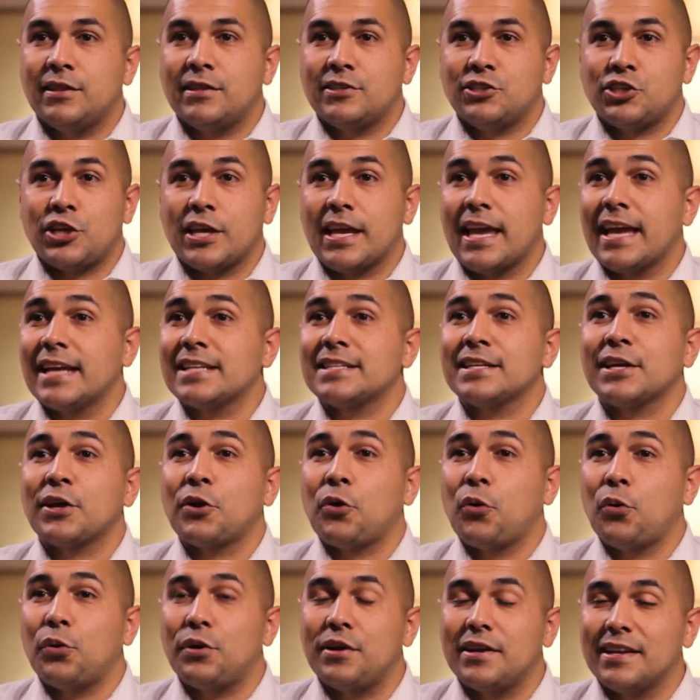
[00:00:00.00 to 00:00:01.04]
gigantic
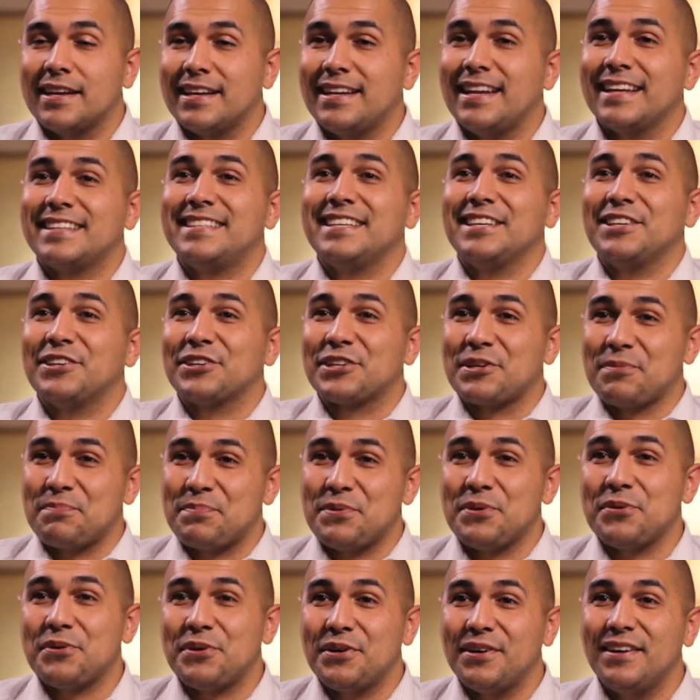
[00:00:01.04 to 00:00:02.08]
cord connecting your
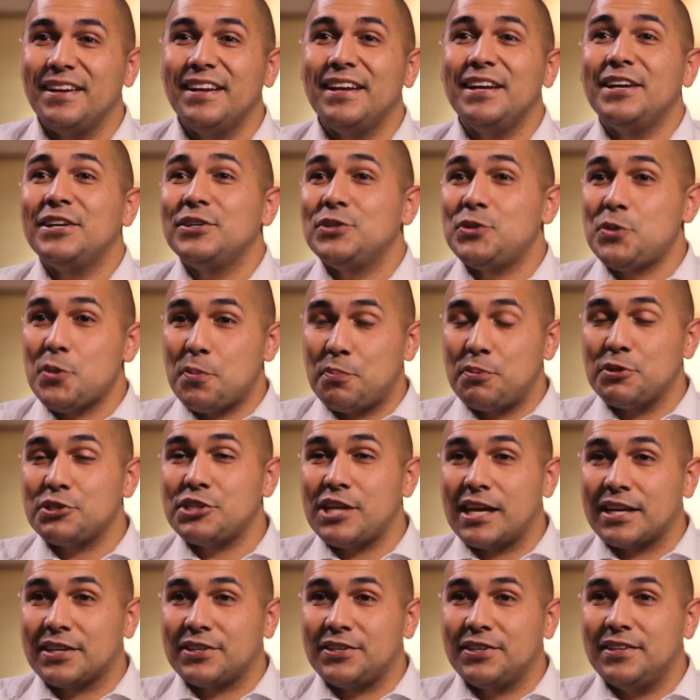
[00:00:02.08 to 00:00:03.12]
computer to a
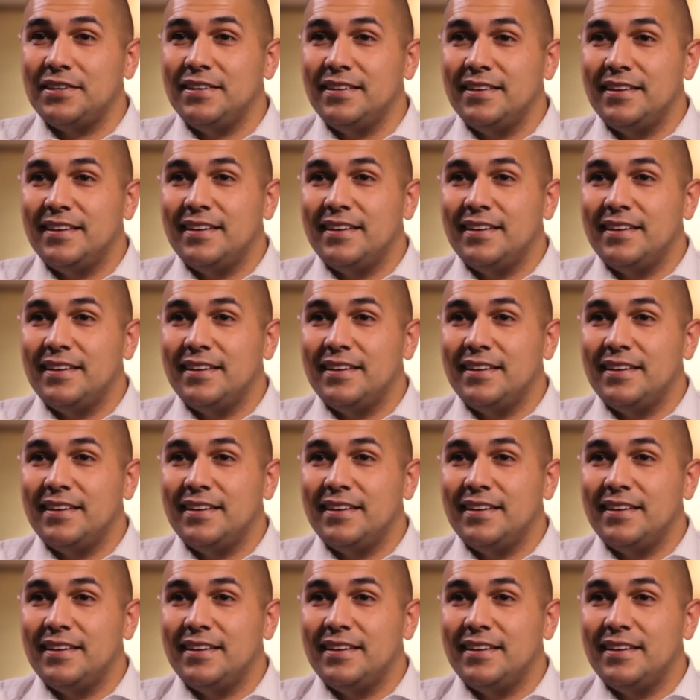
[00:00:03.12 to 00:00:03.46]
projector.